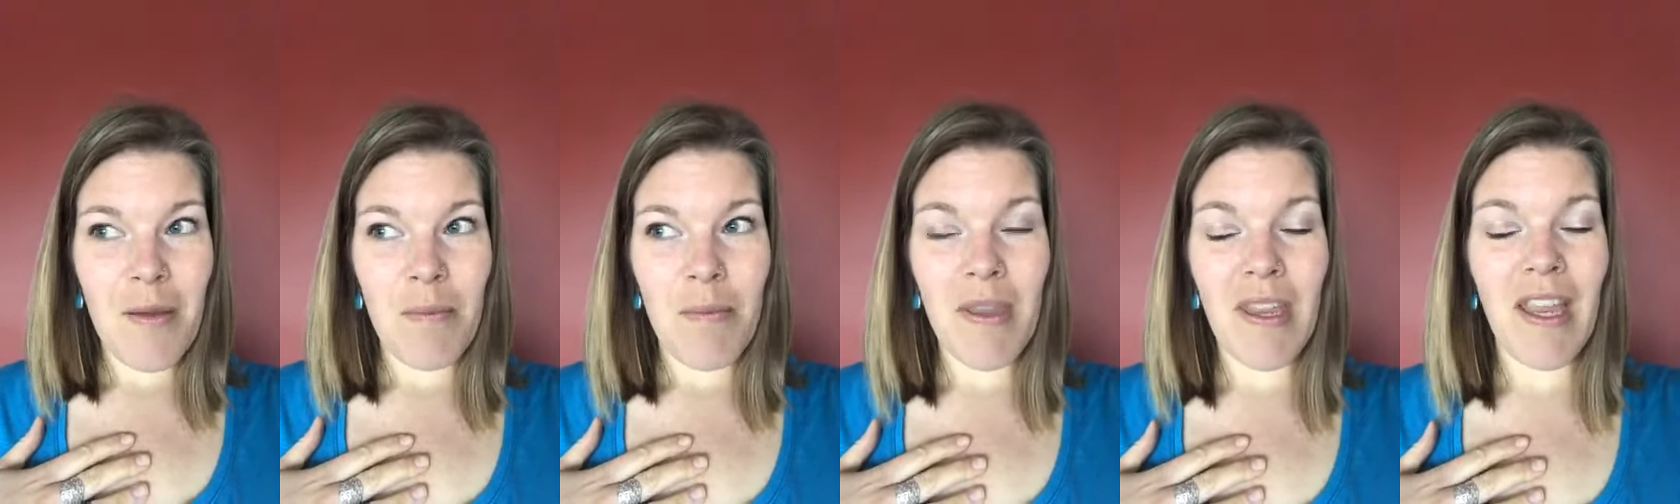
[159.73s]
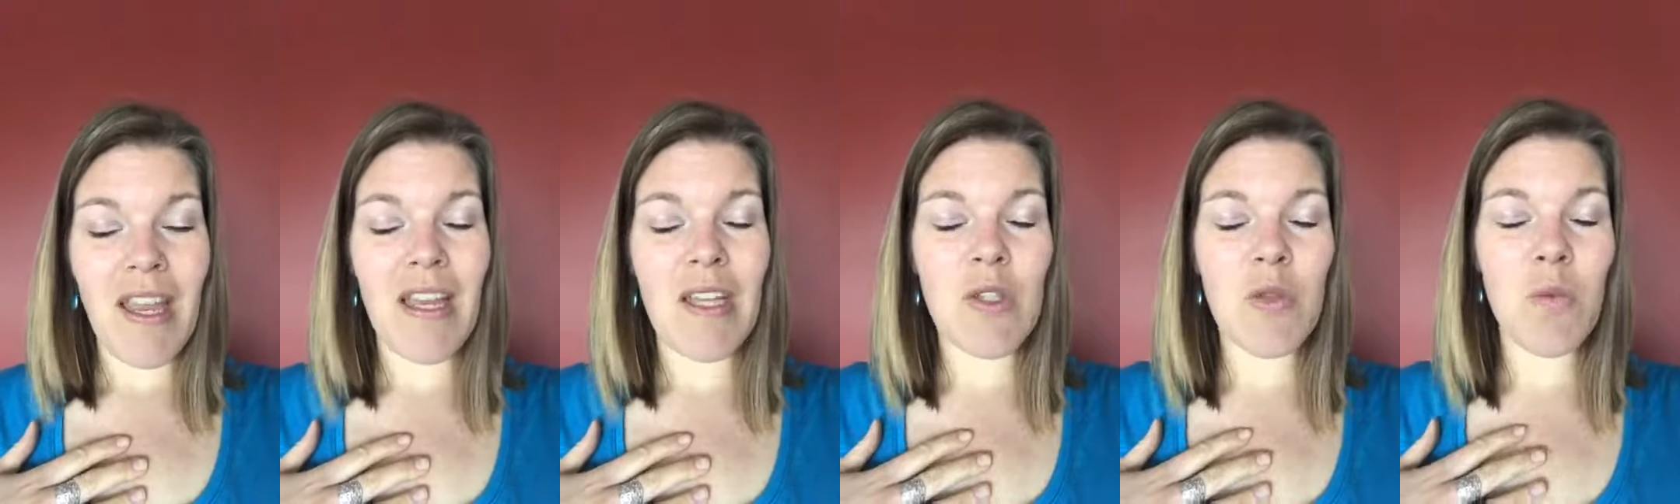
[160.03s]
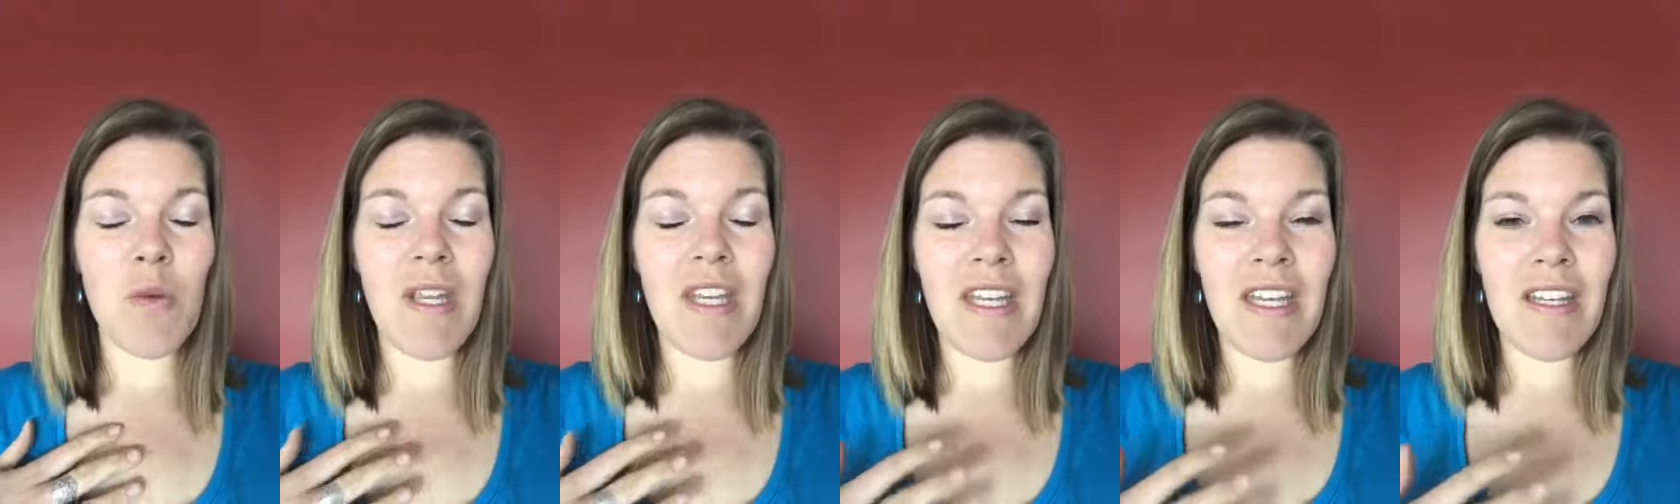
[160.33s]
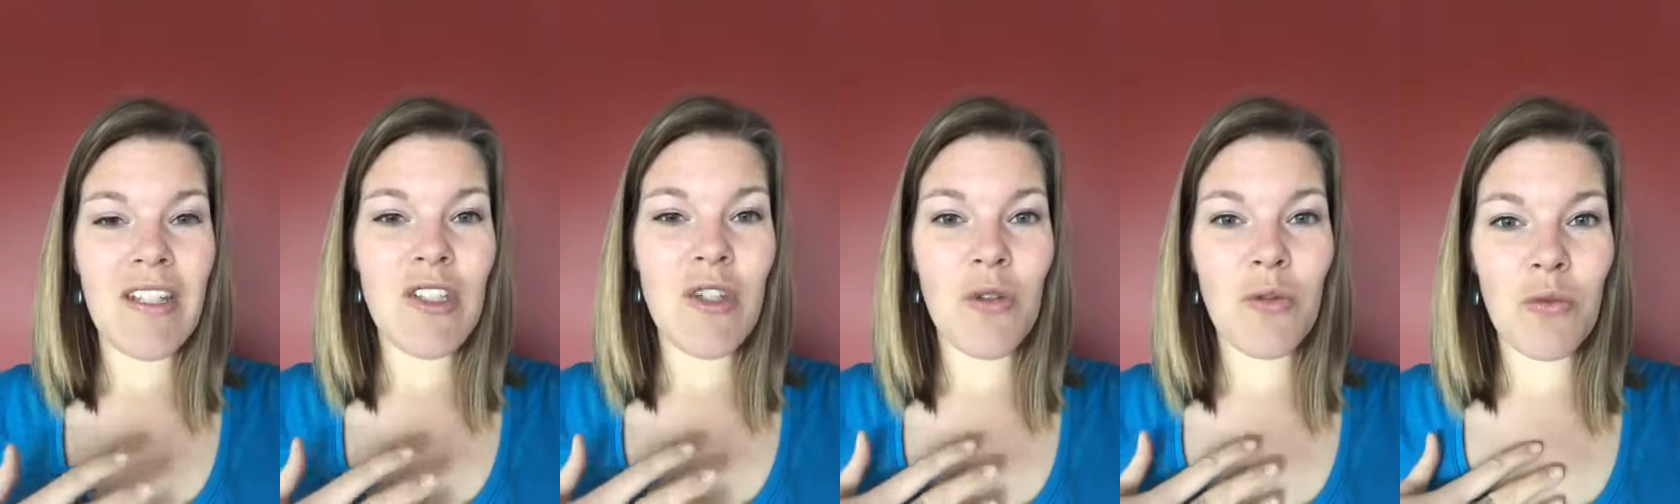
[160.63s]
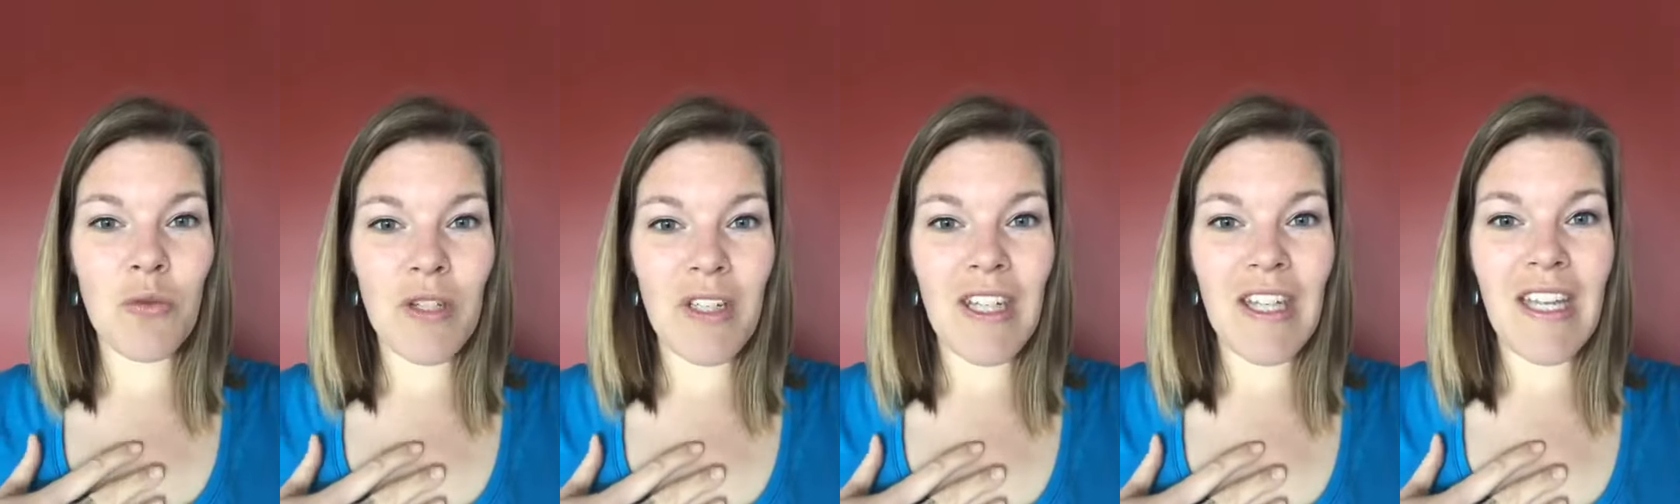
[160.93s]
because we need to
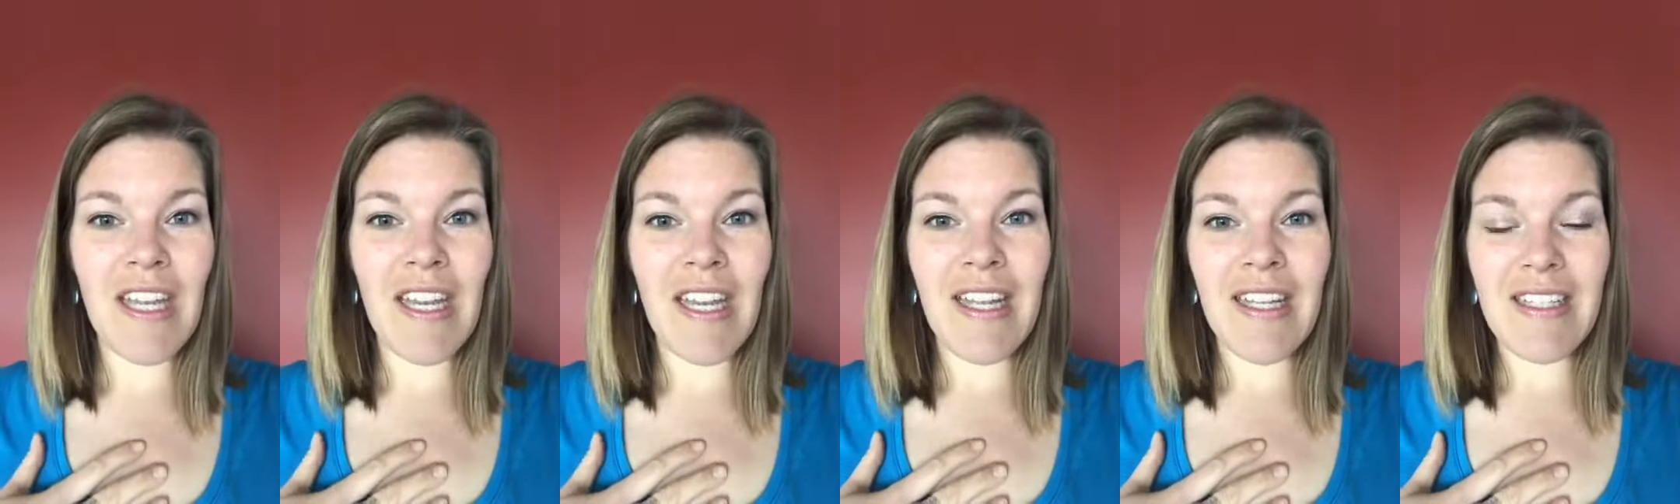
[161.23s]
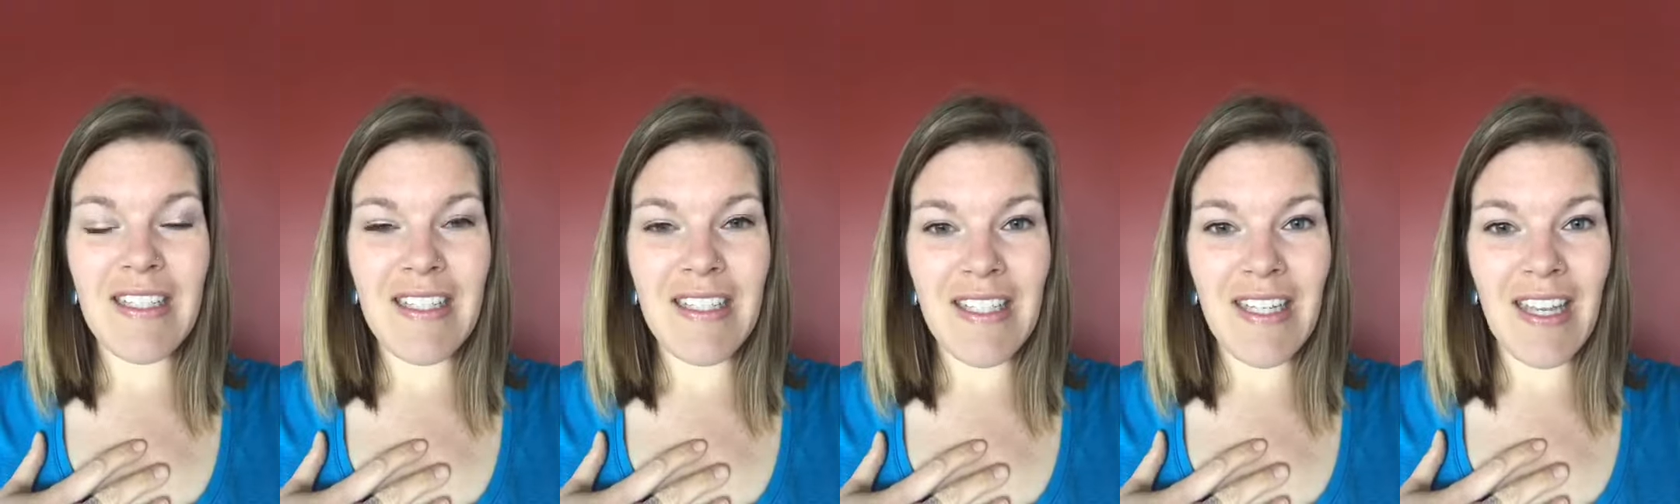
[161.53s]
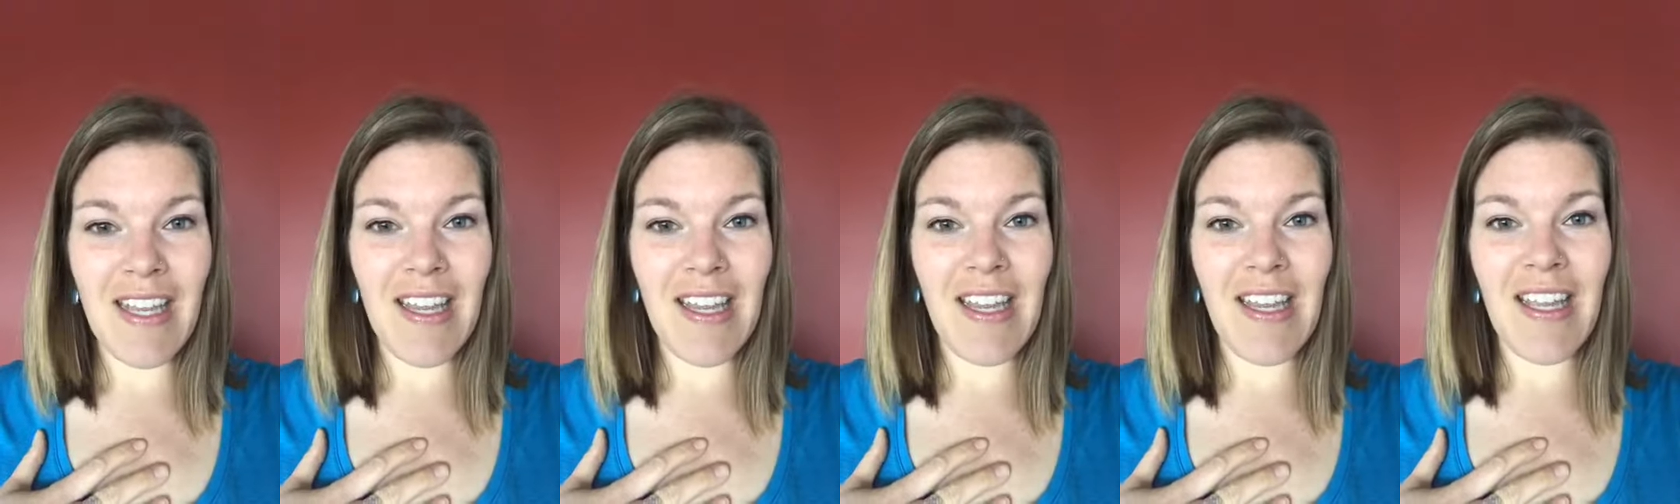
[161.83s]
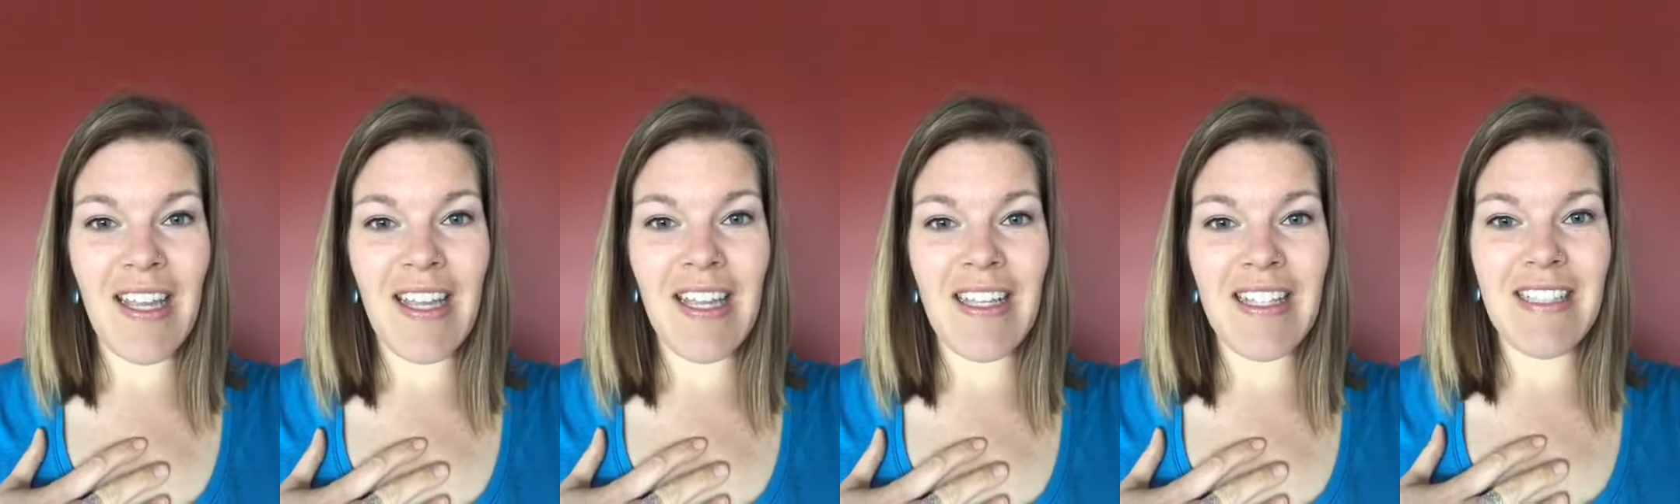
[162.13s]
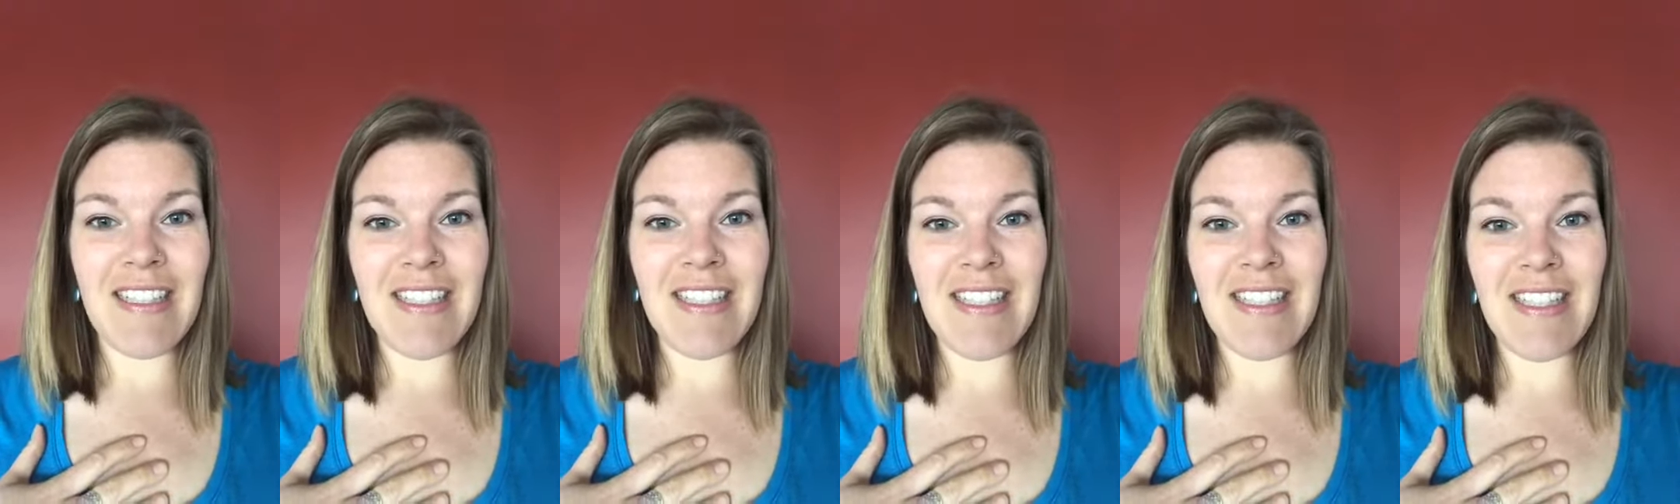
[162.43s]
really dig
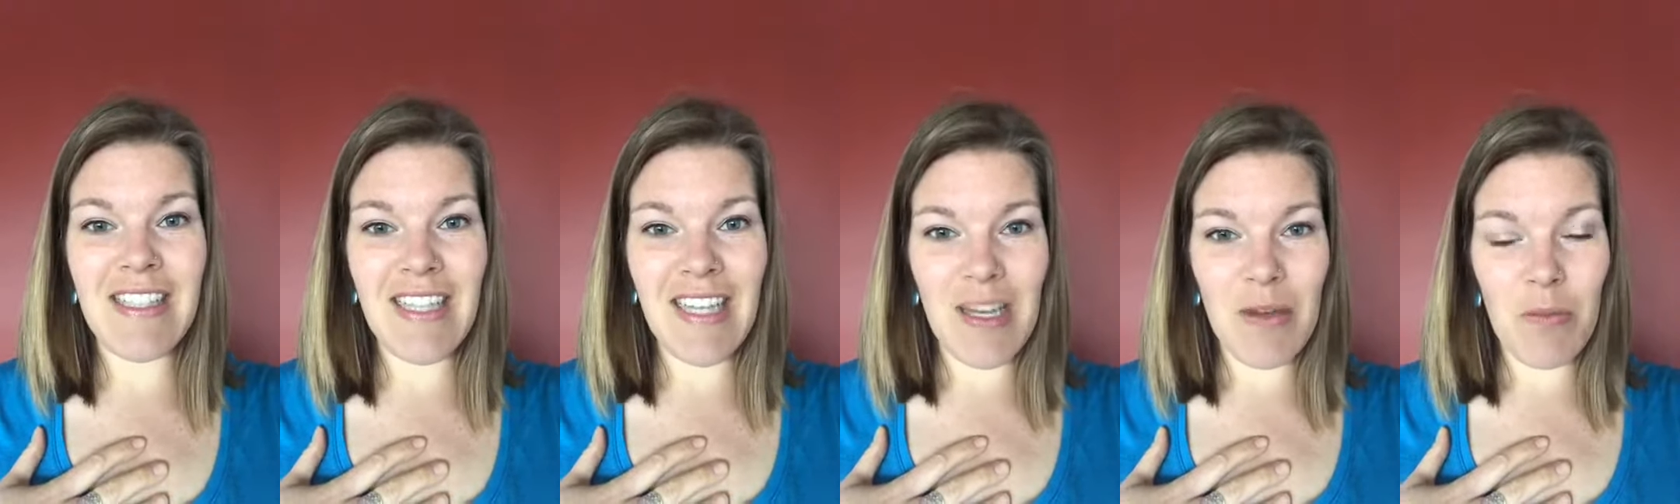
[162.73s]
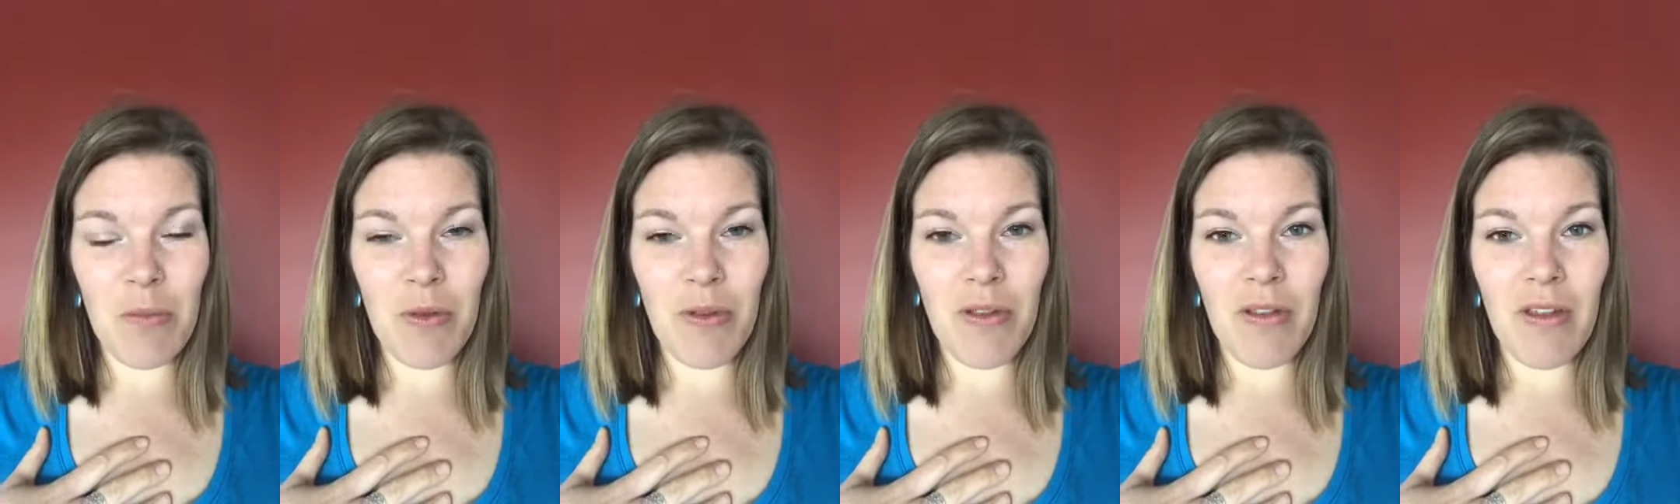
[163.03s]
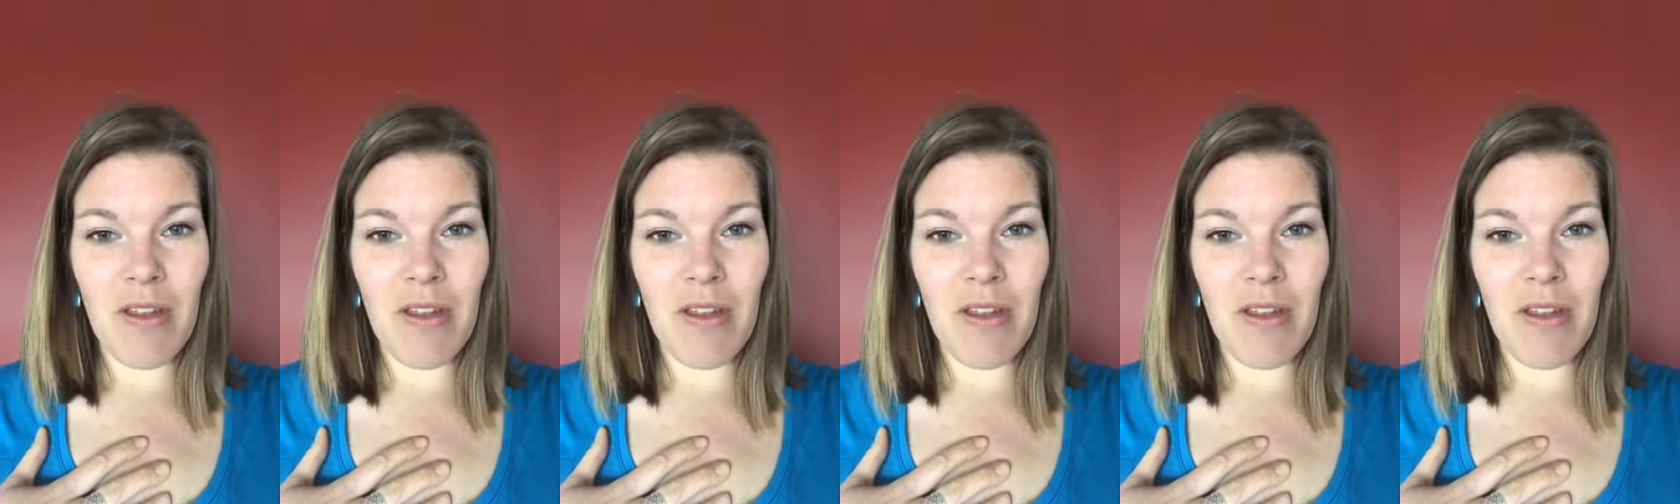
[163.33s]
deep